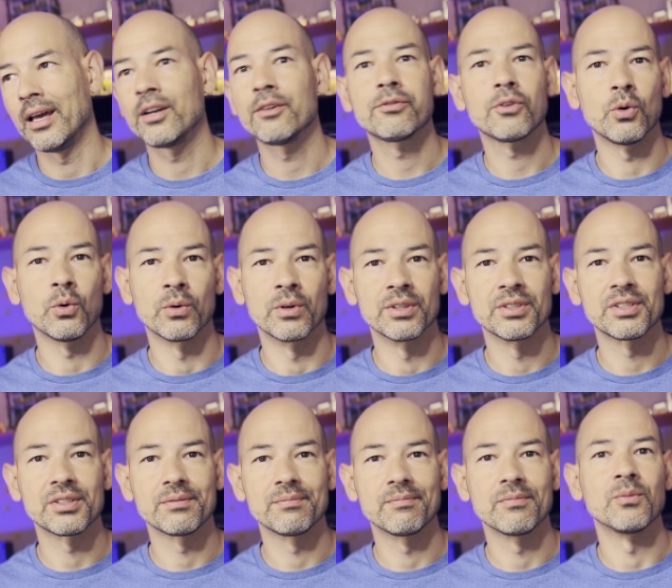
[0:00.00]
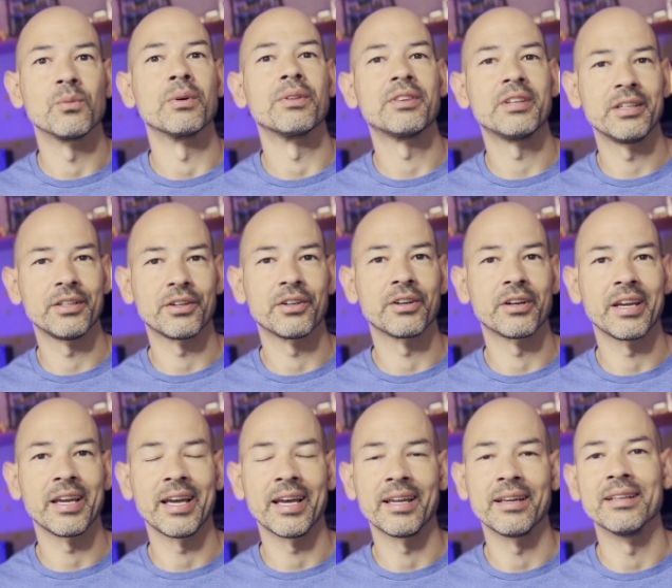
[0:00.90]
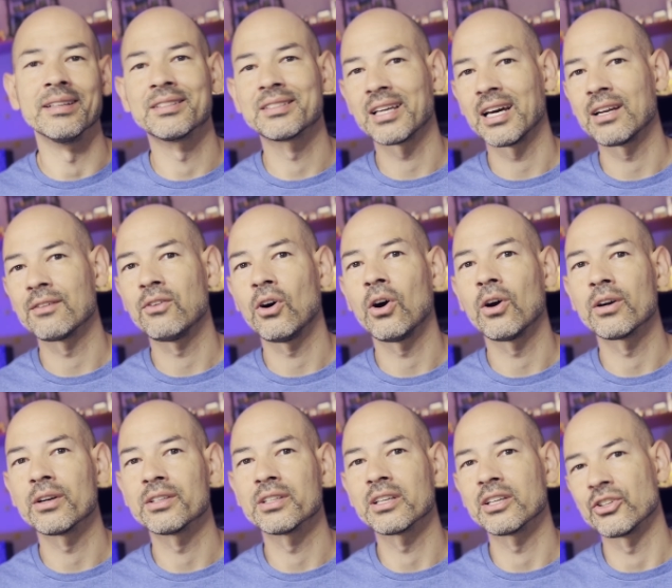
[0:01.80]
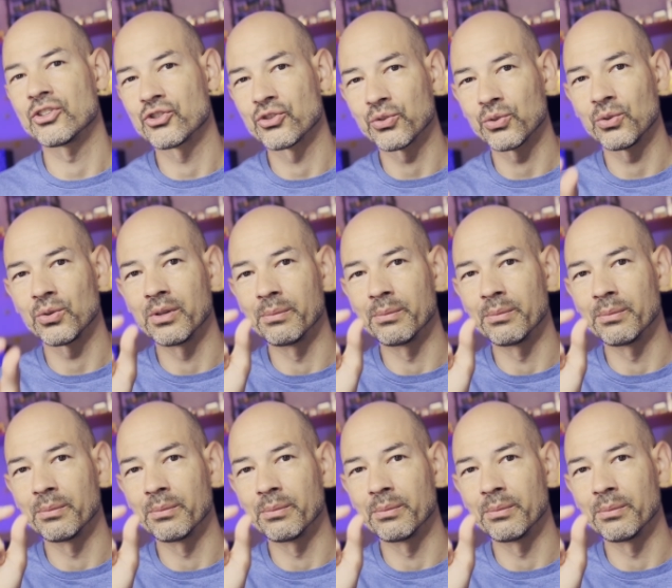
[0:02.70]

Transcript: of course, with Tinkercad, it's kind of hard to control the